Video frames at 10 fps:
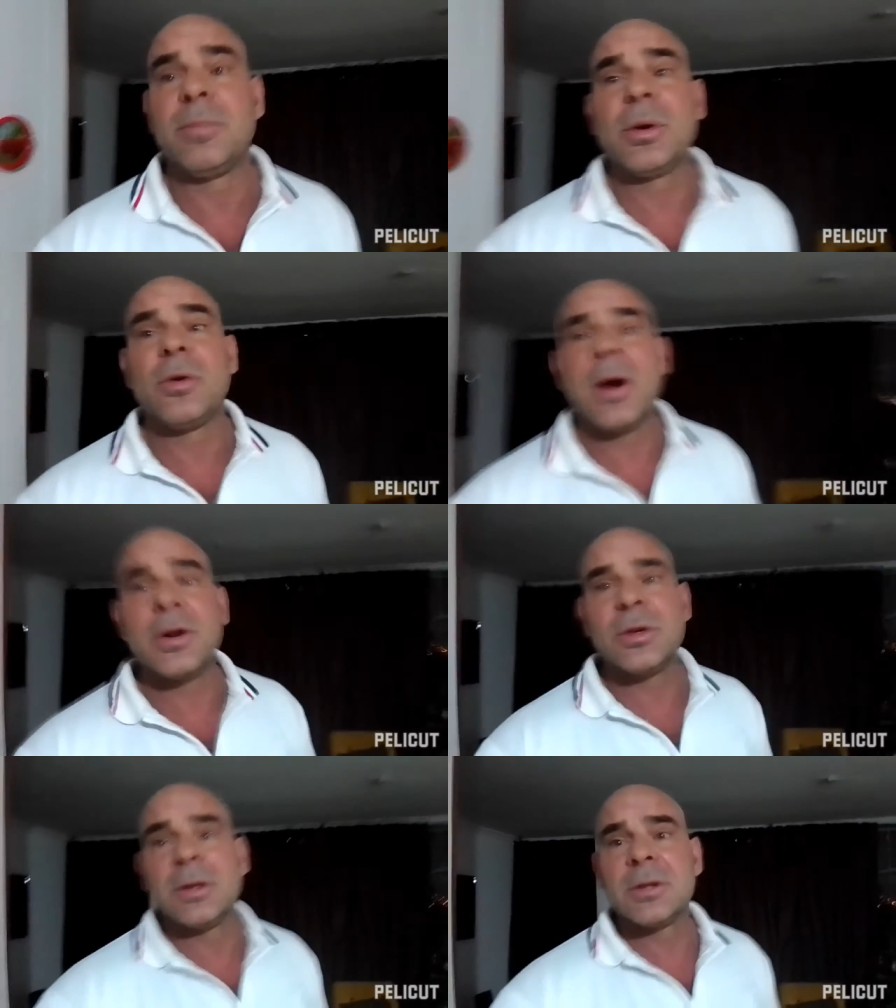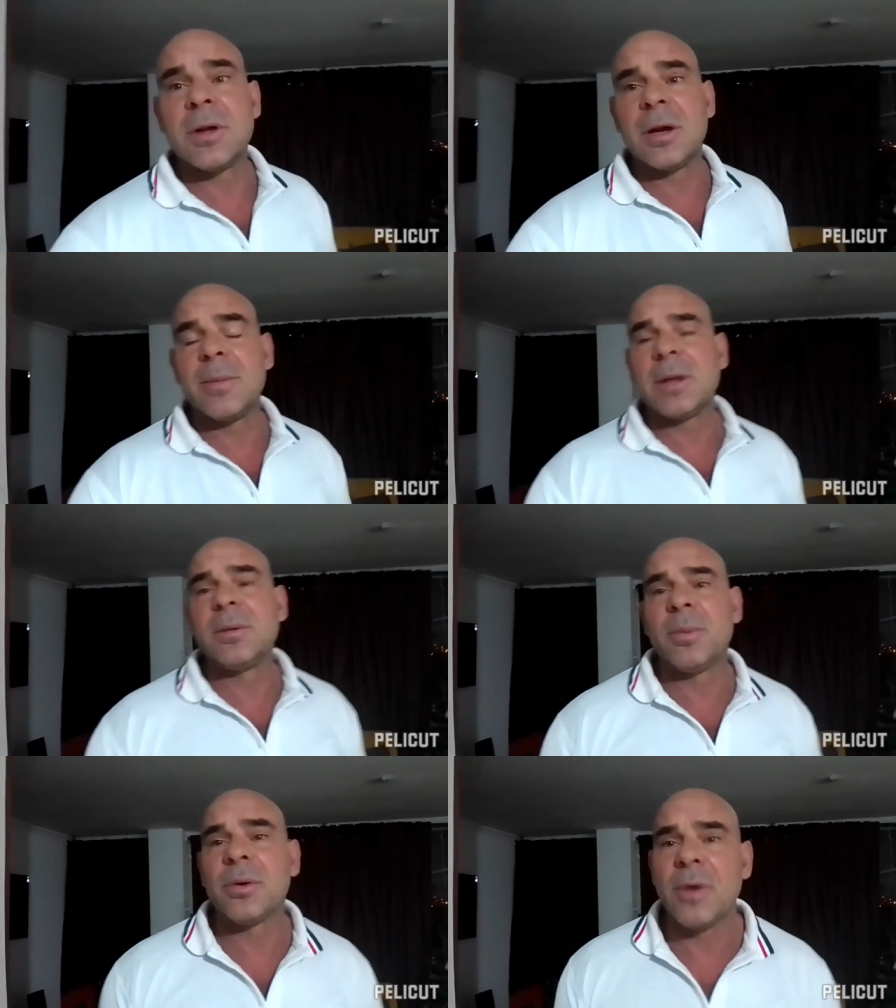It's all about
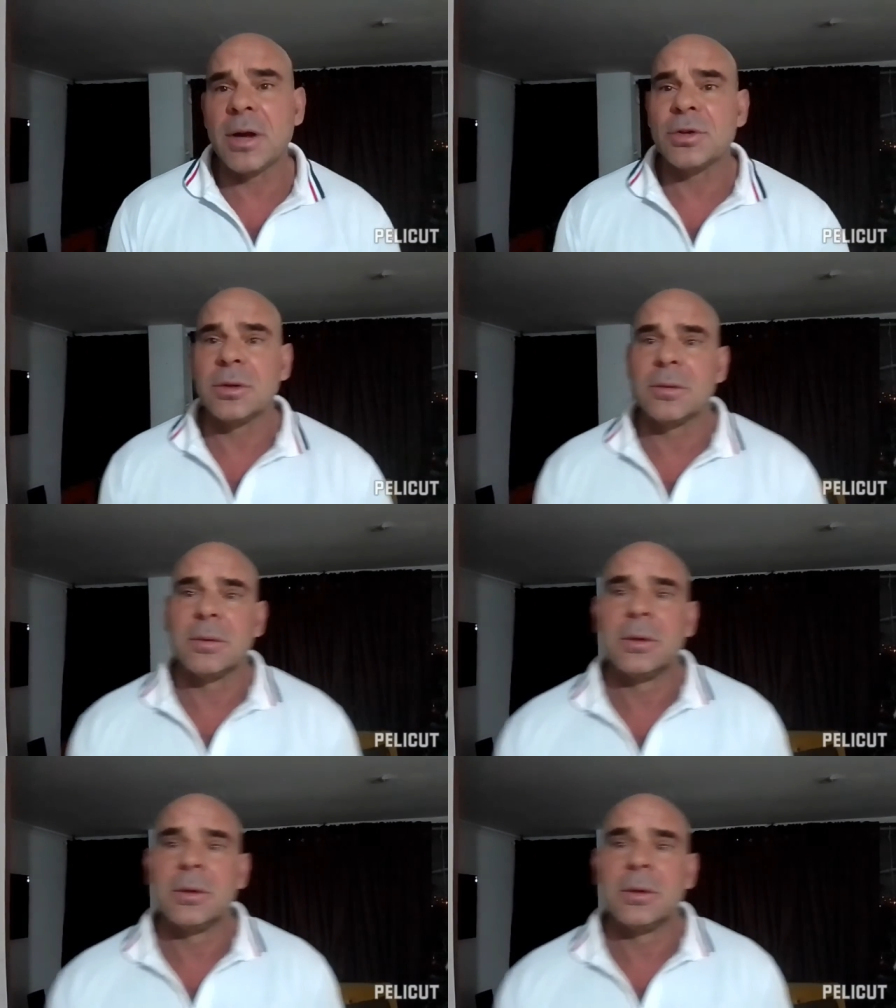the progression.